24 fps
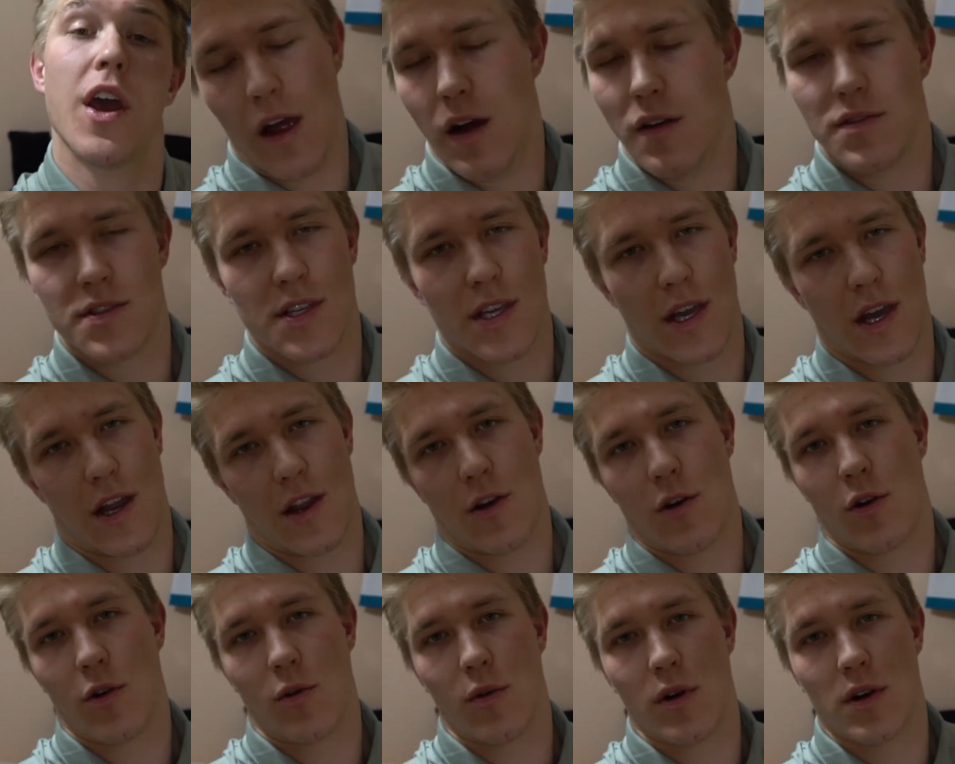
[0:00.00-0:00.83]
Obviously gotta
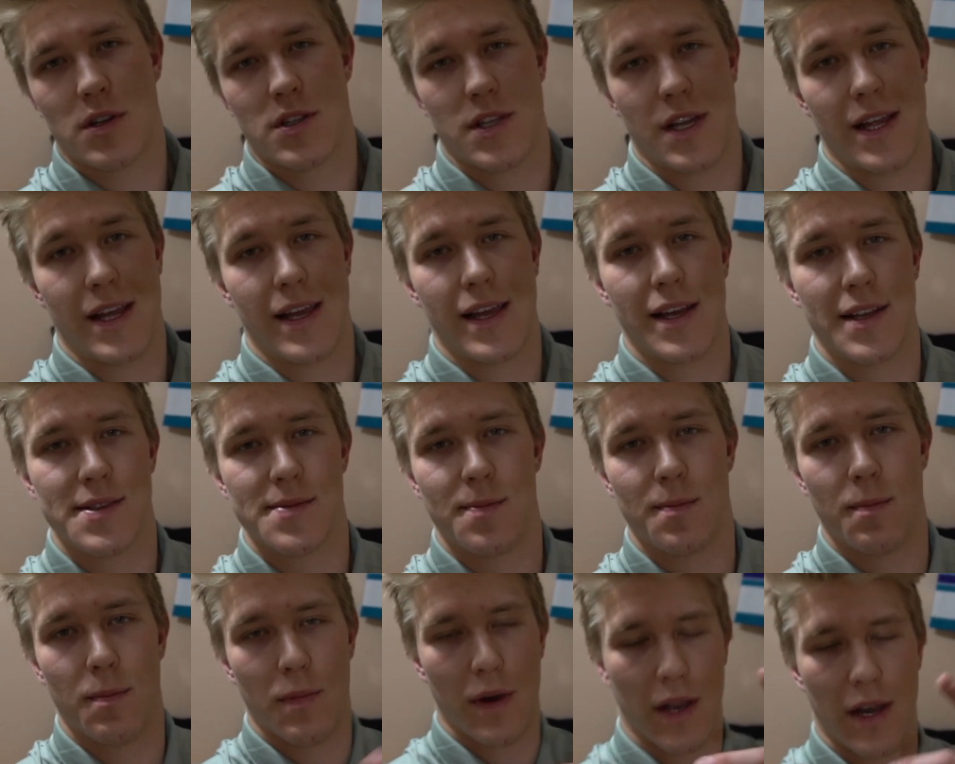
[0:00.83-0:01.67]
go to work today.
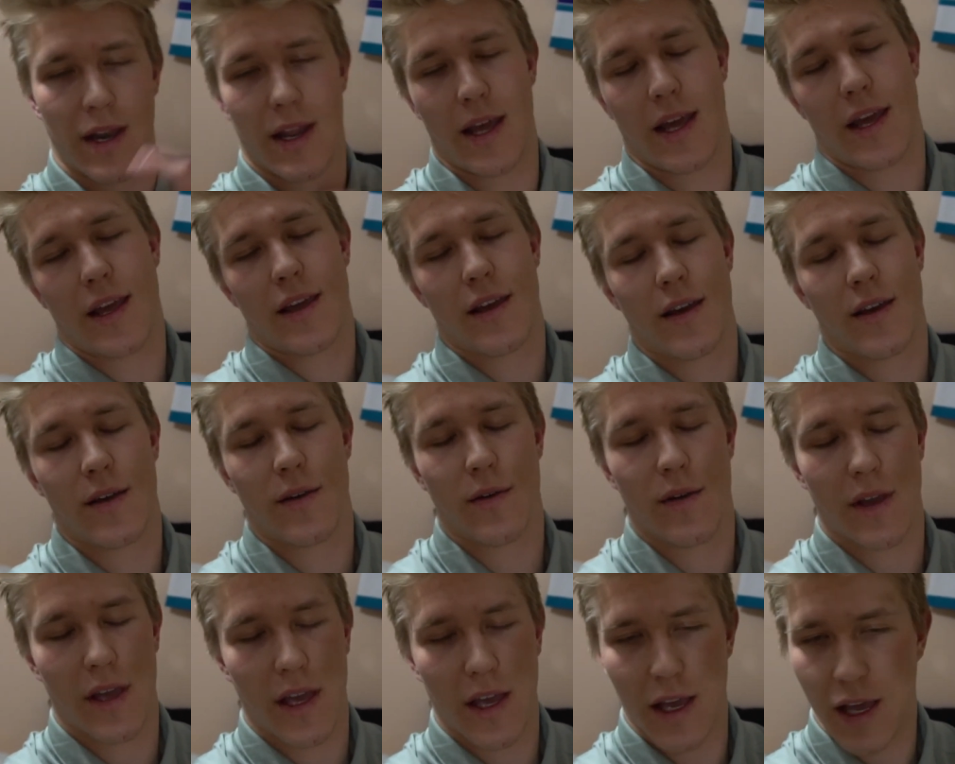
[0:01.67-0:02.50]
It's Monday,
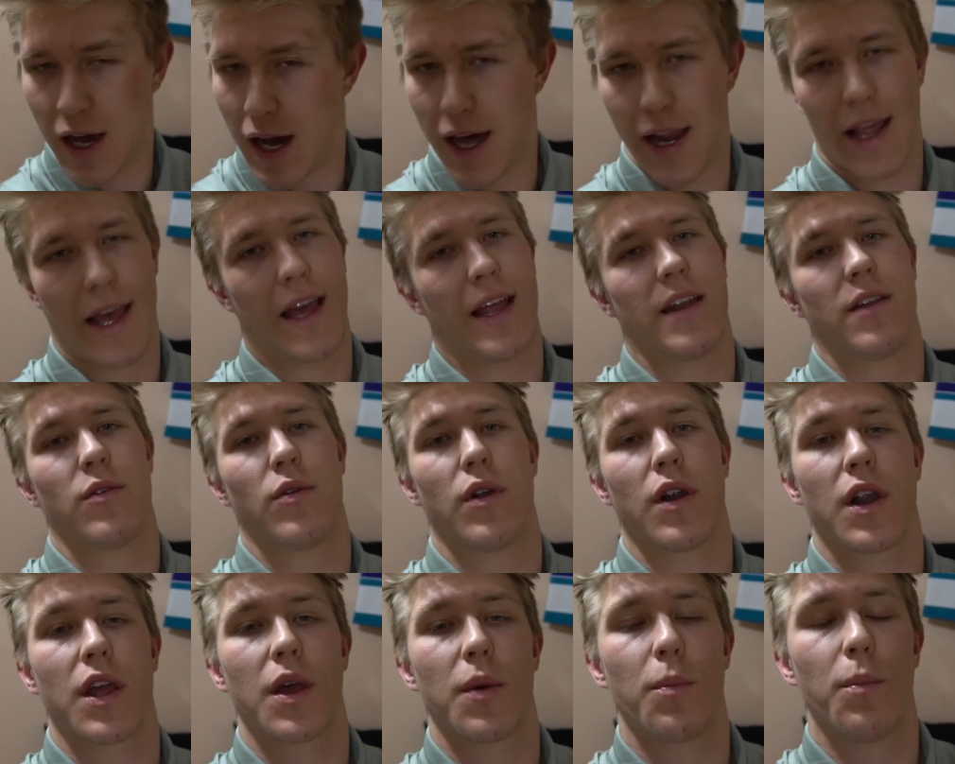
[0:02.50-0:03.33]
gotta head to
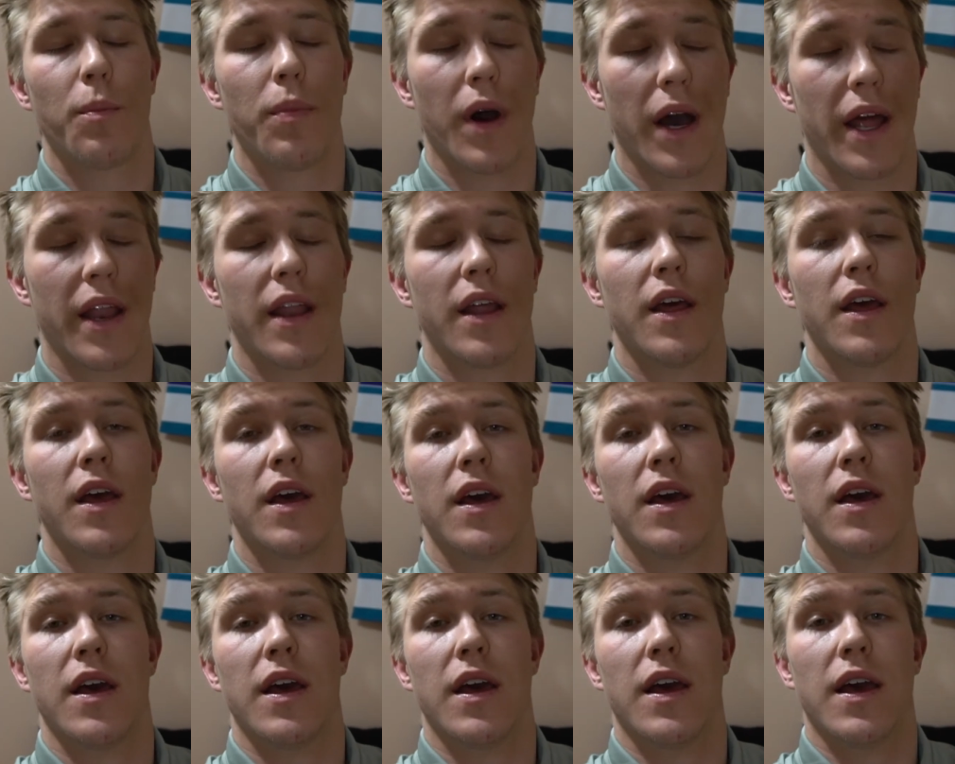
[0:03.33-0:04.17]
work, but
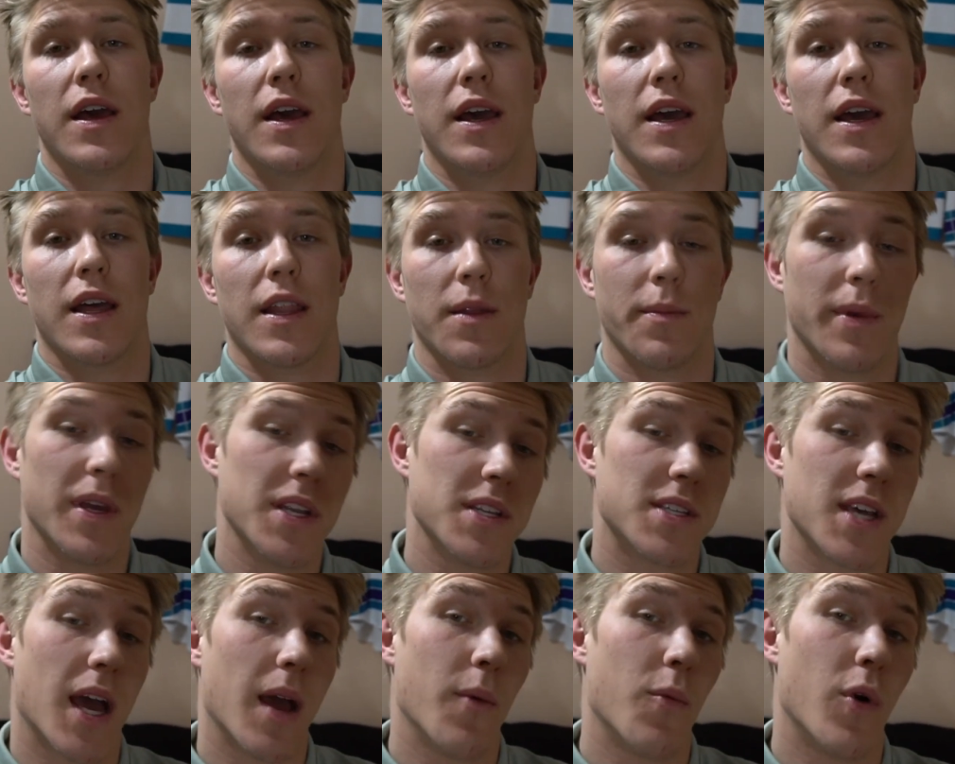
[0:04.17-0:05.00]
in the
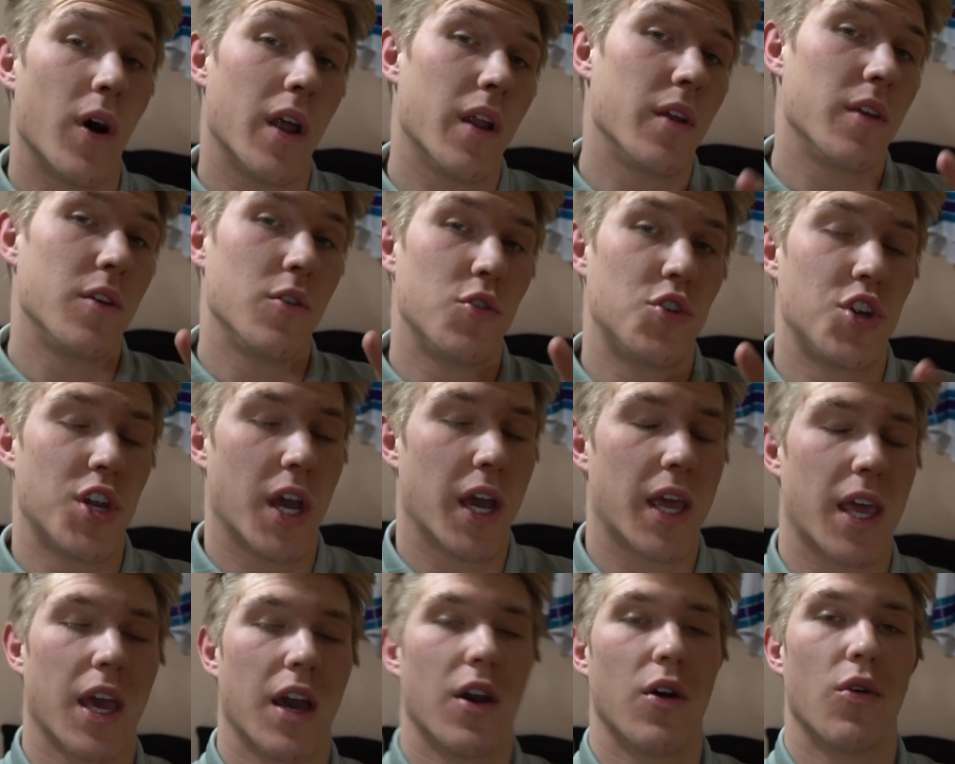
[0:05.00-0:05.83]
meantime, why don't you
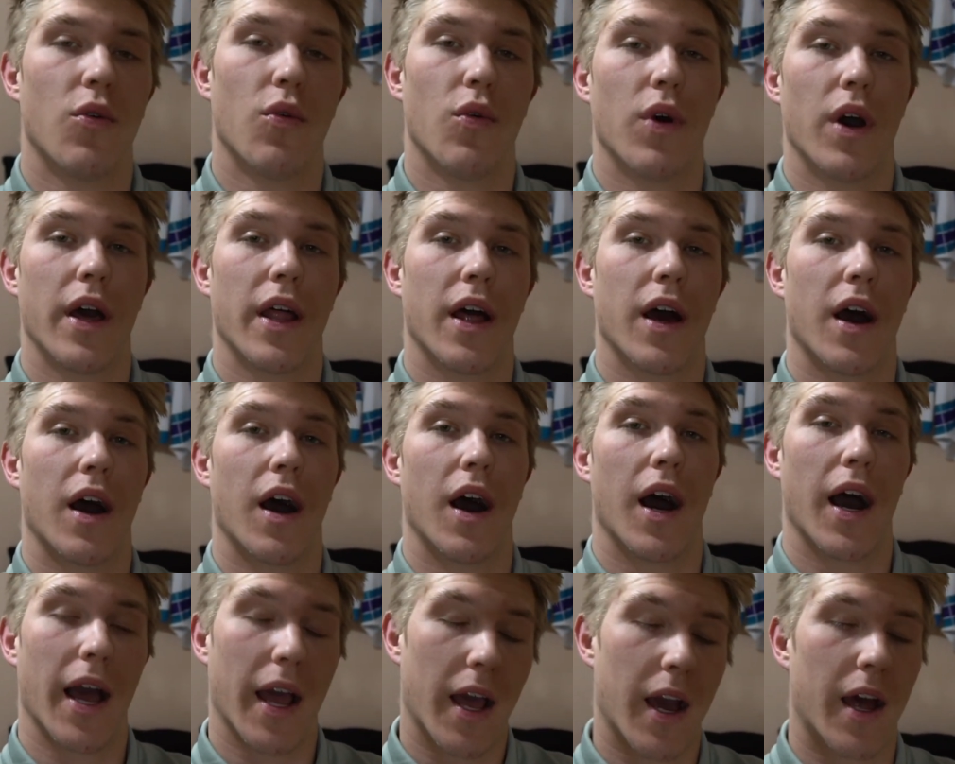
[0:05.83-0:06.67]
check out what
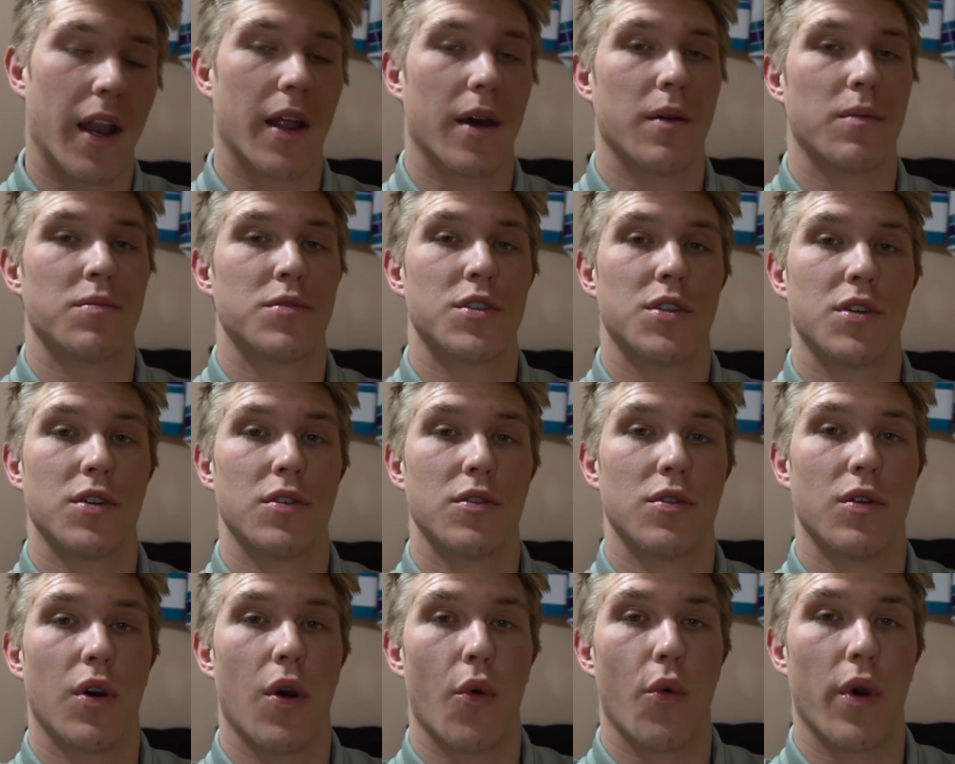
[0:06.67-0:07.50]
I got up
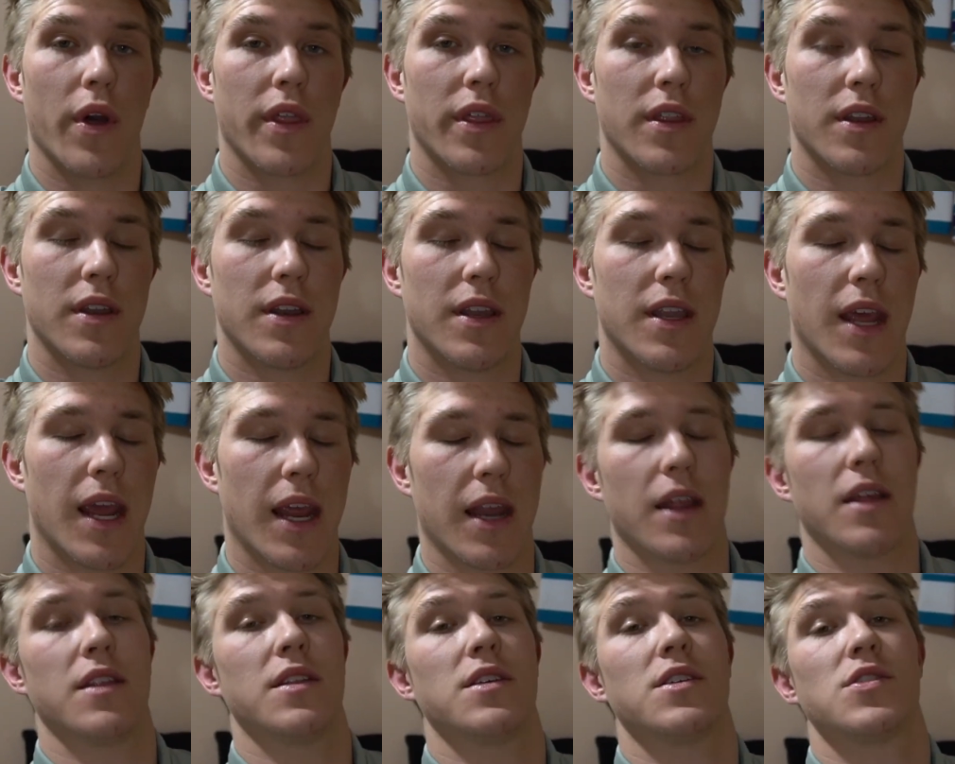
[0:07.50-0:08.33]
to with
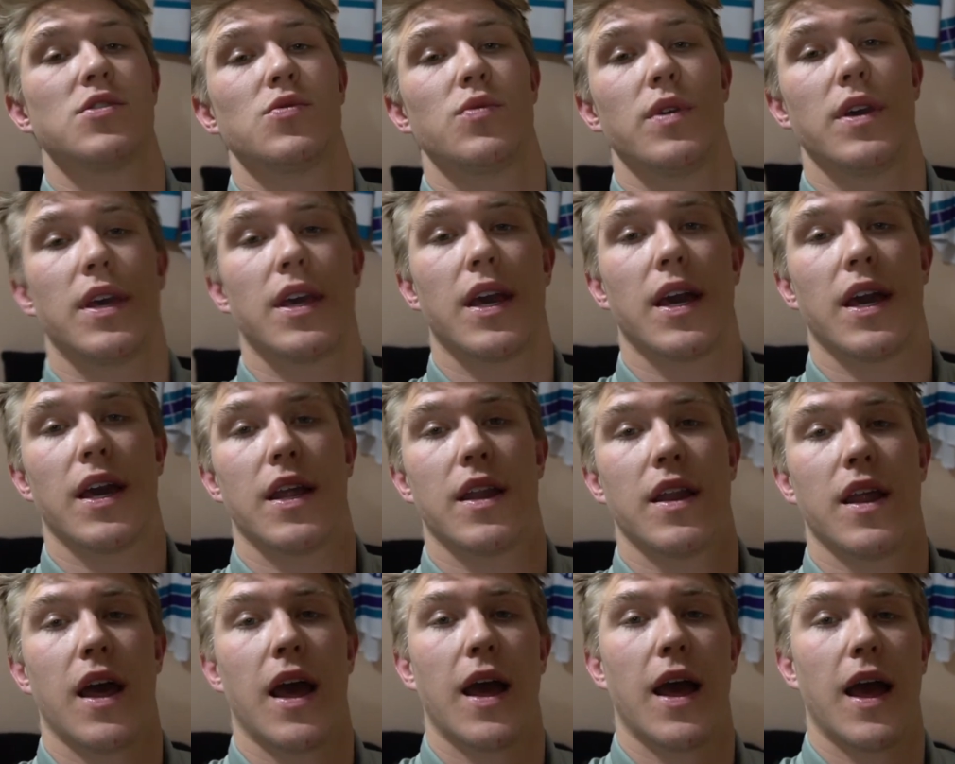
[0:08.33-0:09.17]
Dana this
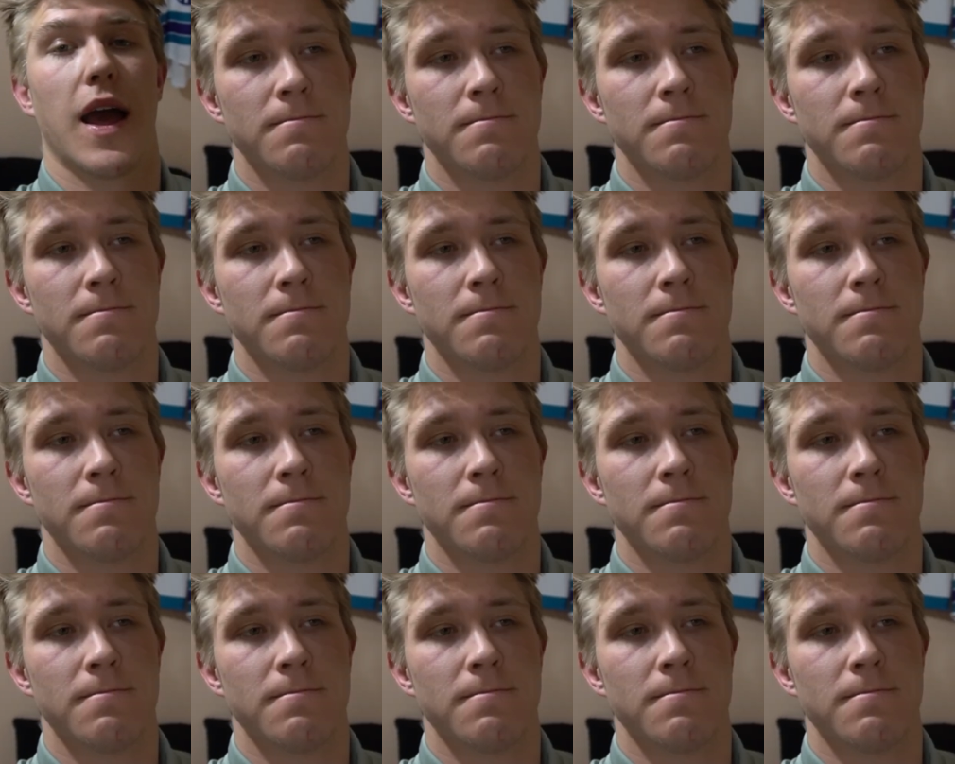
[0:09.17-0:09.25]
weekend.